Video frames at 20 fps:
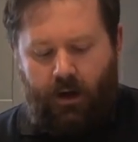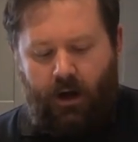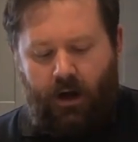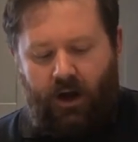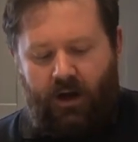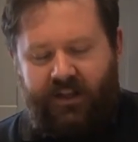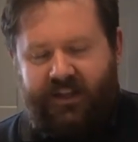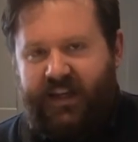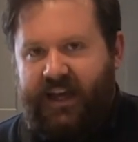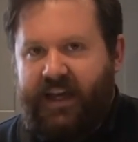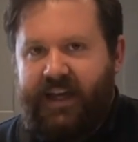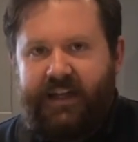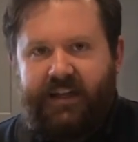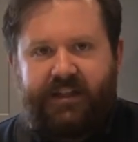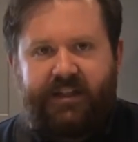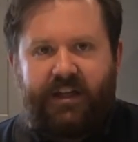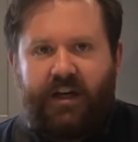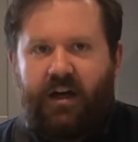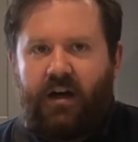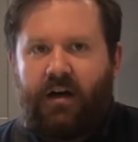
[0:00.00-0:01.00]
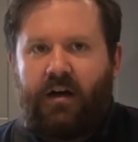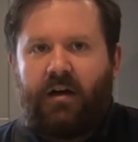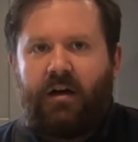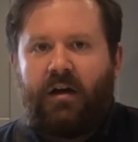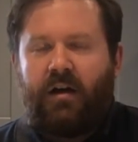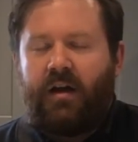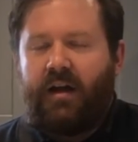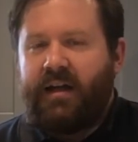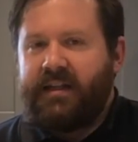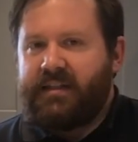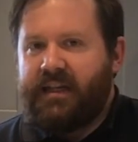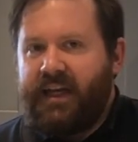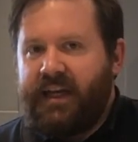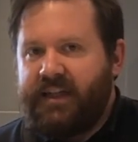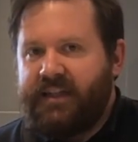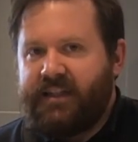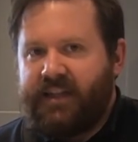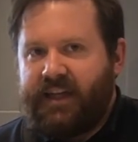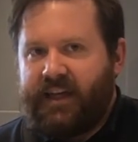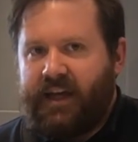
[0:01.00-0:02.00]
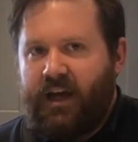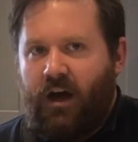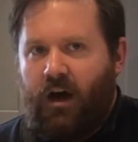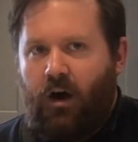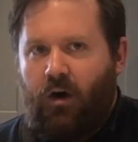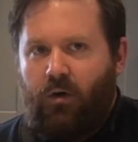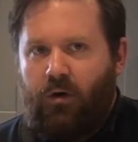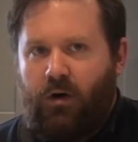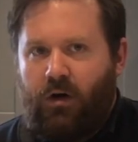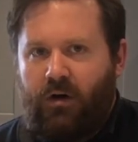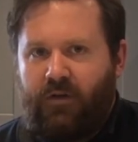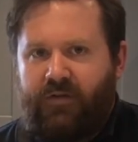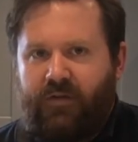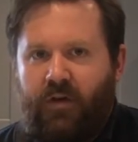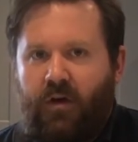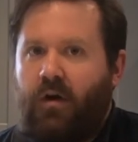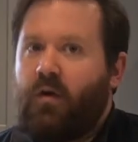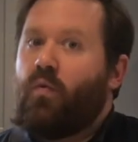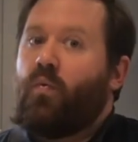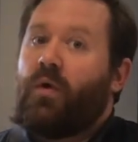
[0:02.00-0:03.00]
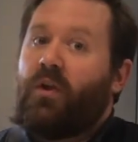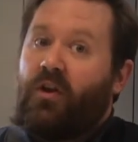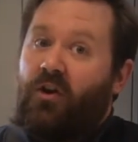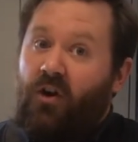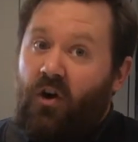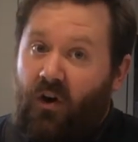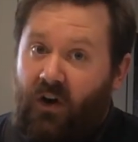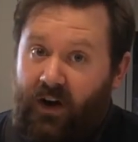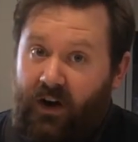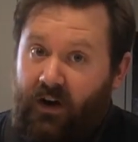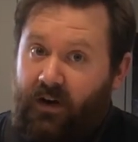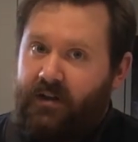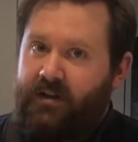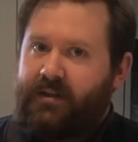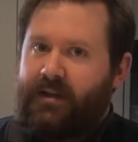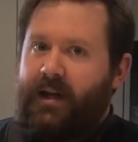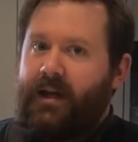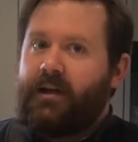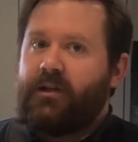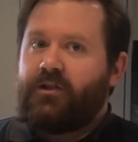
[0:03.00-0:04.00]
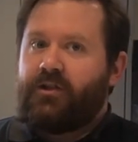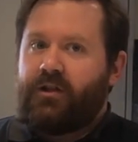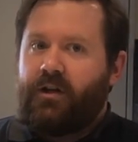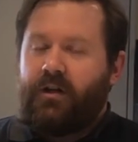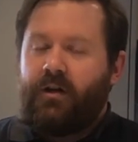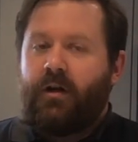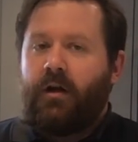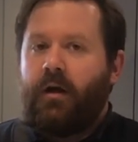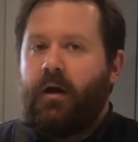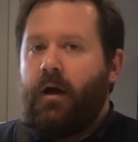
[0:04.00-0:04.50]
It's easier, it's easy to get hold of when you're not in isolation.